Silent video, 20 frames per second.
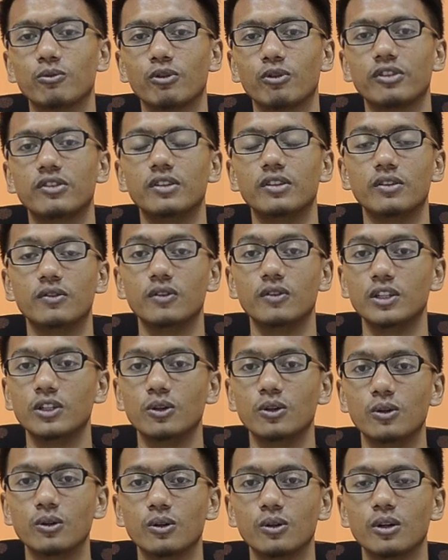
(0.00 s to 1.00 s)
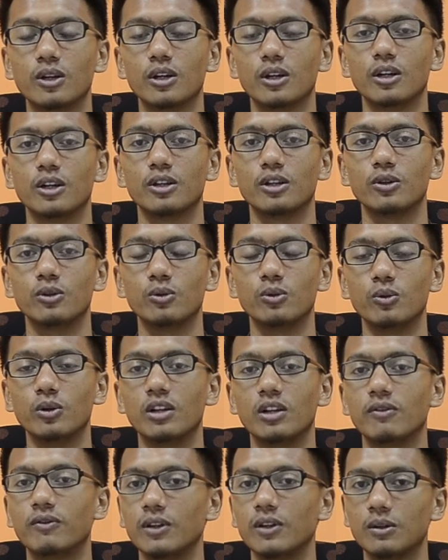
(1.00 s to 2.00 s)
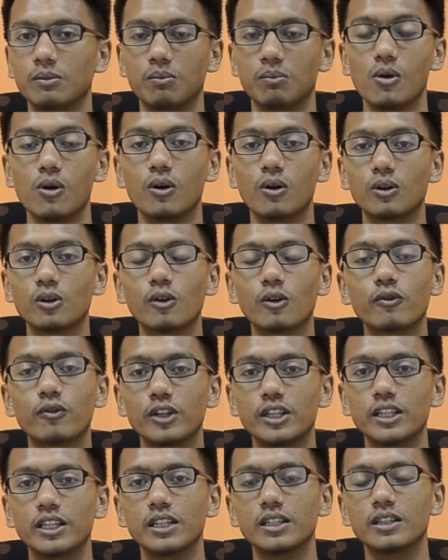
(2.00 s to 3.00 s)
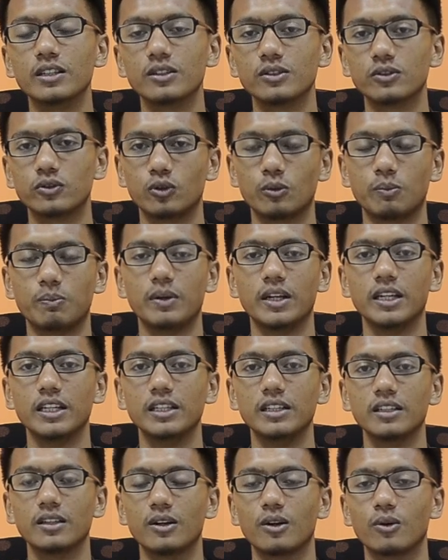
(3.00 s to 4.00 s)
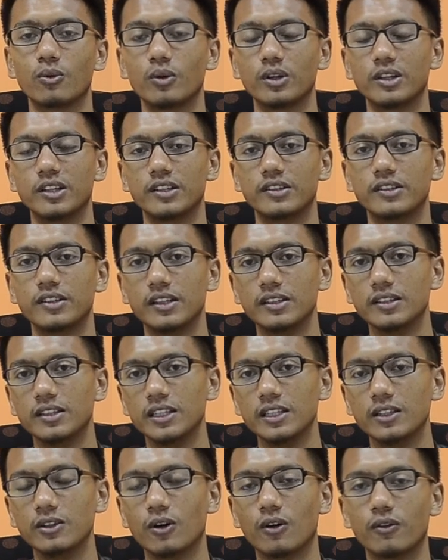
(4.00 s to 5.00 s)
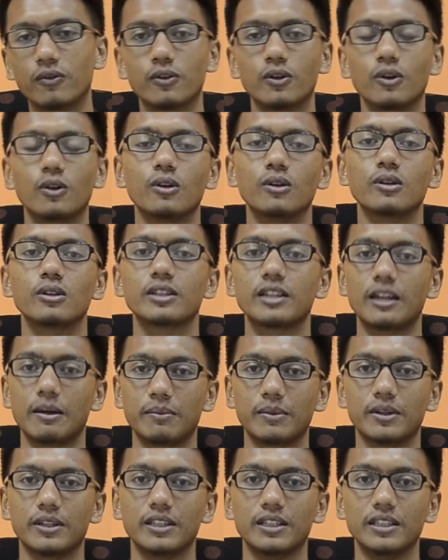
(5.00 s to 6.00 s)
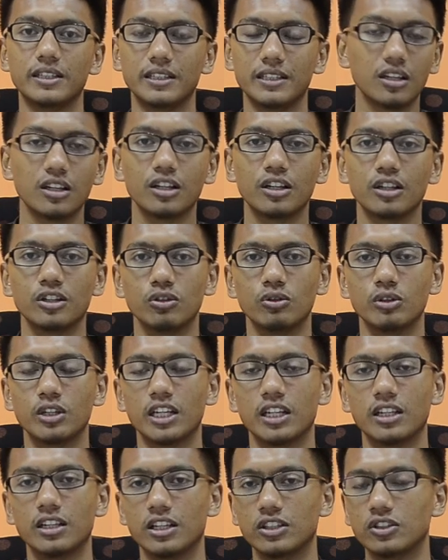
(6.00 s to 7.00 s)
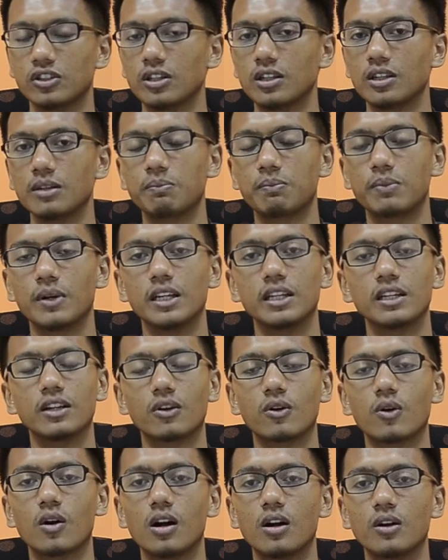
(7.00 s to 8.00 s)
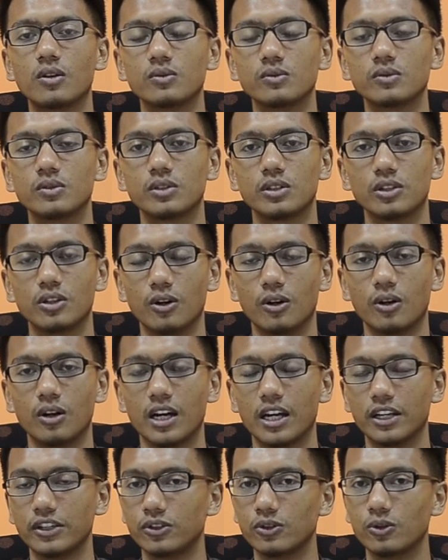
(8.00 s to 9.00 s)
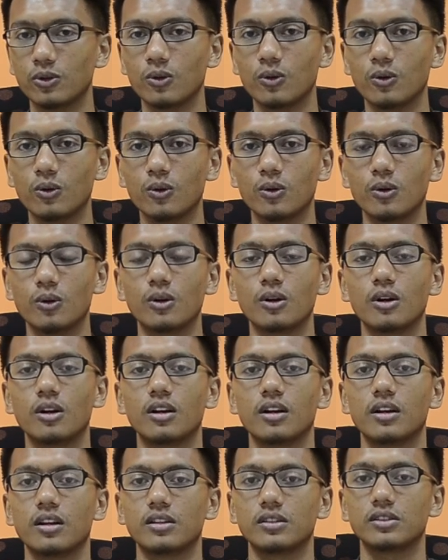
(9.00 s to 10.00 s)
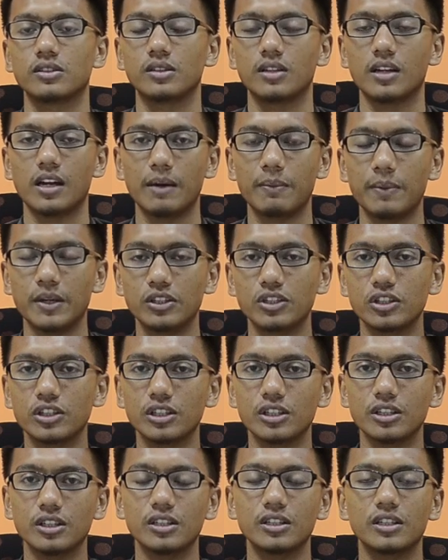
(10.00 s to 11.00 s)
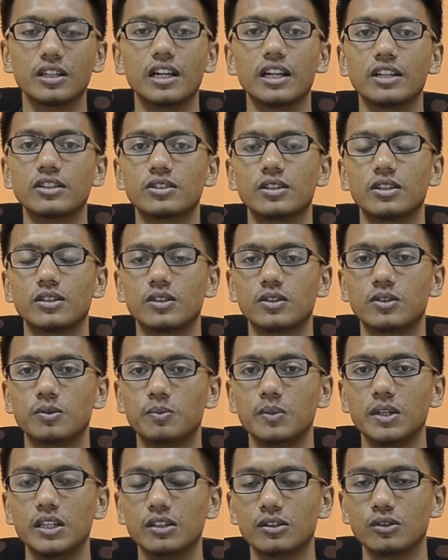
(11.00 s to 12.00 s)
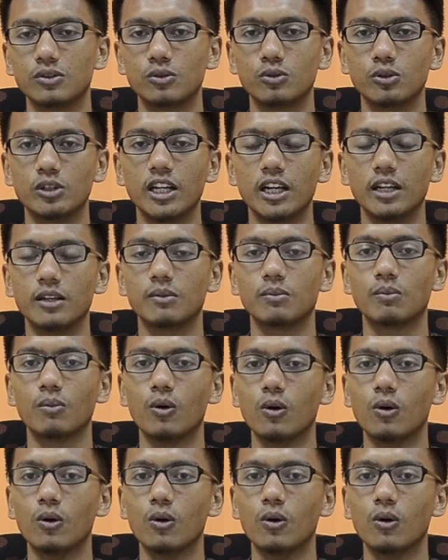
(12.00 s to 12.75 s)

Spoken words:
with this video, you will feel more confident to play with the setting of your camera. You can actually play around your ISO, aperture and shutter speed to get